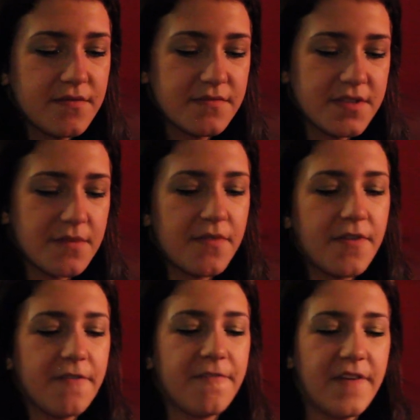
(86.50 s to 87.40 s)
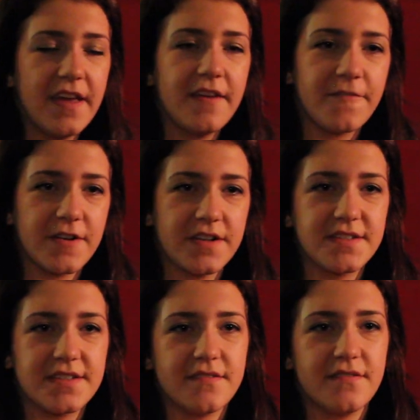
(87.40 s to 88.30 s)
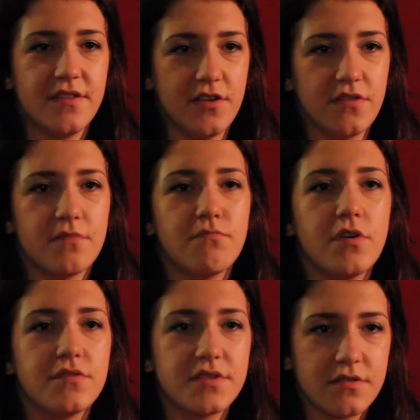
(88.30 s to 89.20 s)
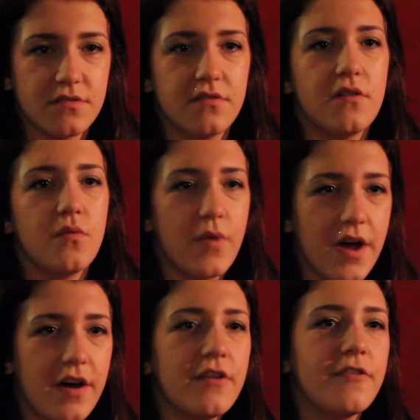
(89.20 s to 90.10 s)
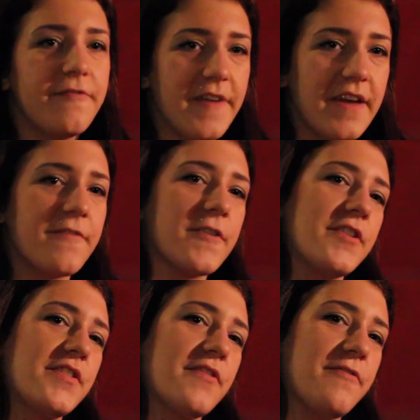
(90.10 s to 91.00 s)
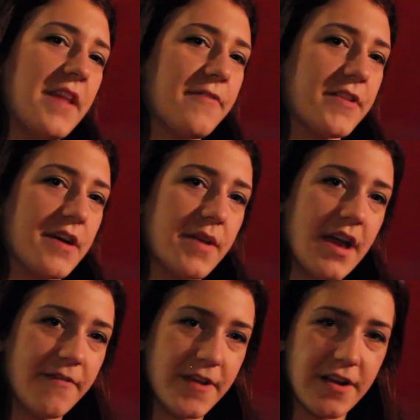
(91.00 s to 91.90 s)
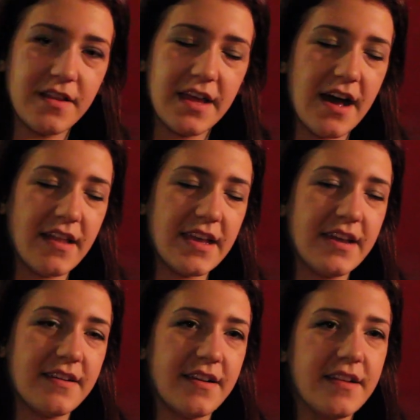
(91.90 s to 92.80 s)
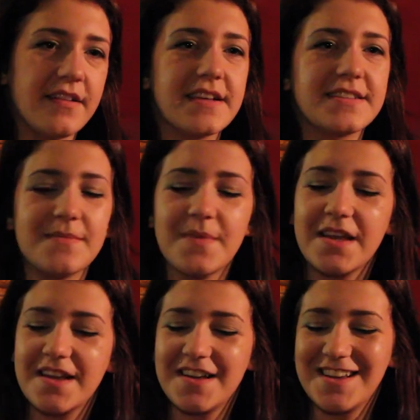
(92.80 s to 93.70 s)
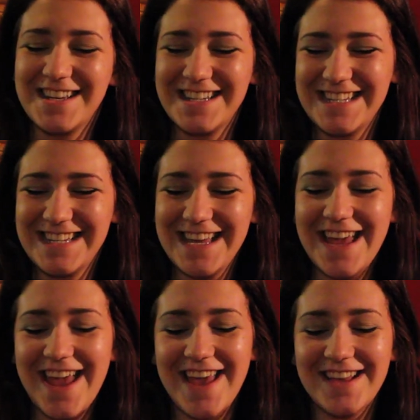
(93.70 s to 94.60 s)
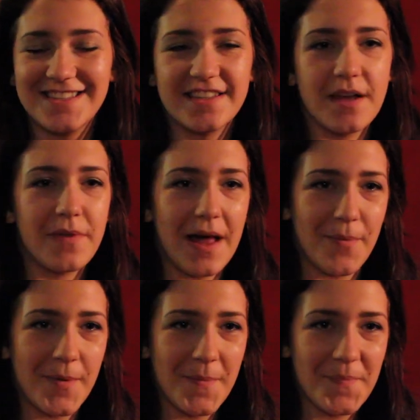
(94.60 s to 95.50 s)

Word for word: Some of our favorites, you know, the most well-favored flavor that we have here at Layali in Kissimmee is the double apple.